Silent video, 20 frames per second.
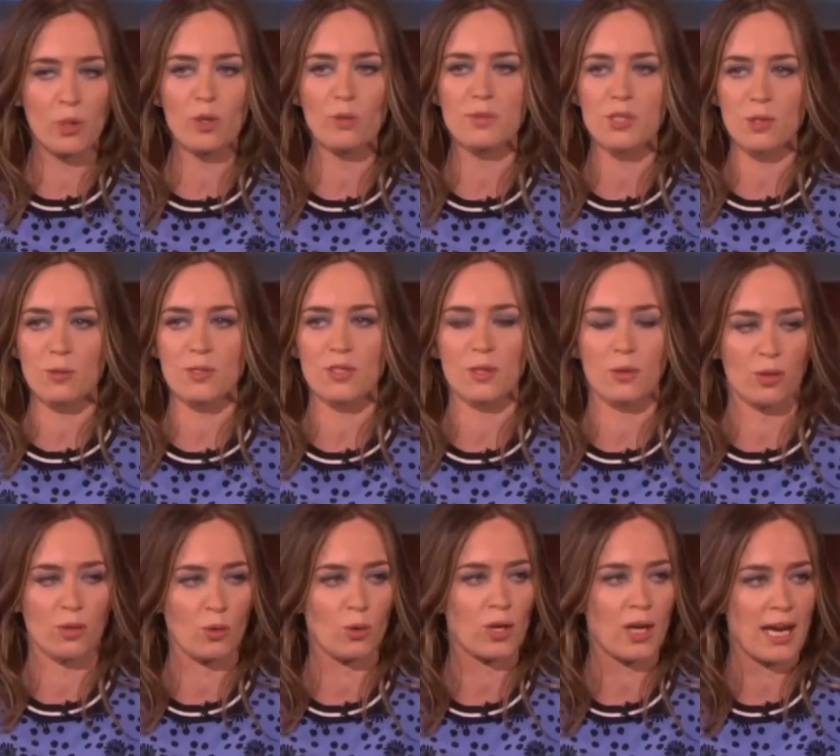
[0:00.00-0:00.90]
boobs also
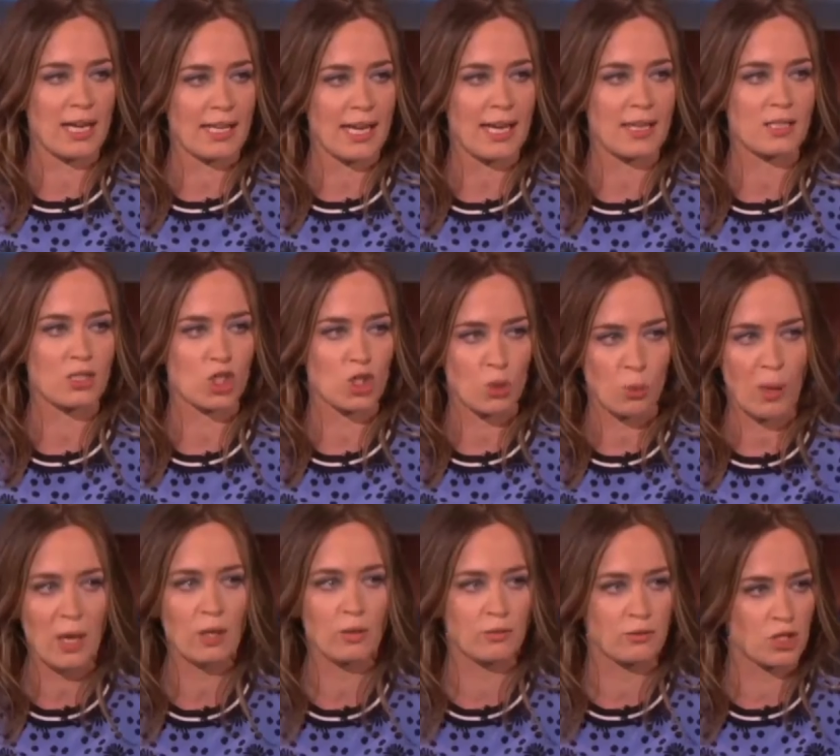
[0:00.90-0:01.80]
thought I'd had
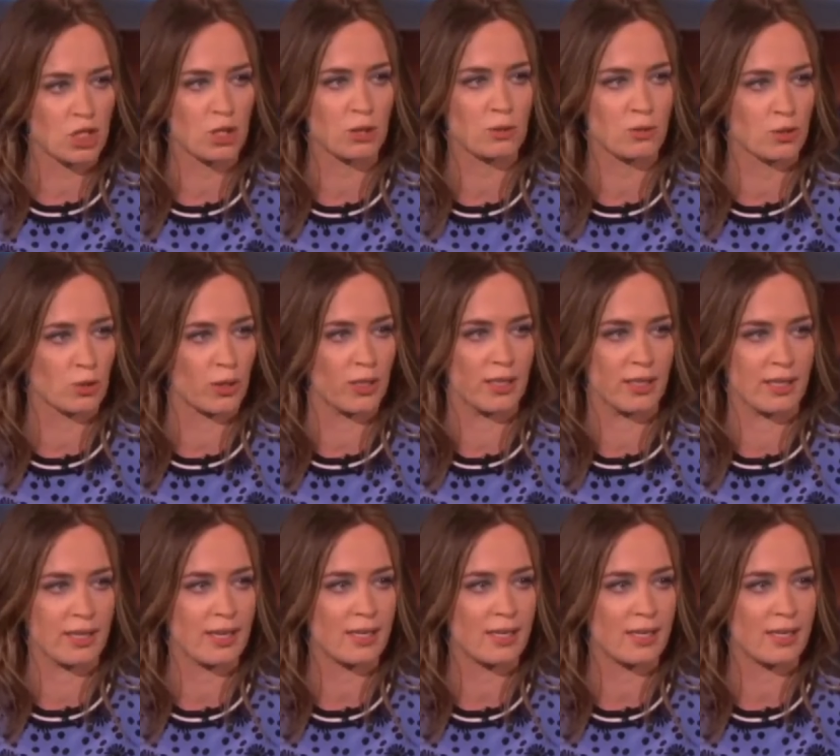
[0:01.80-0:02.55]
12 children.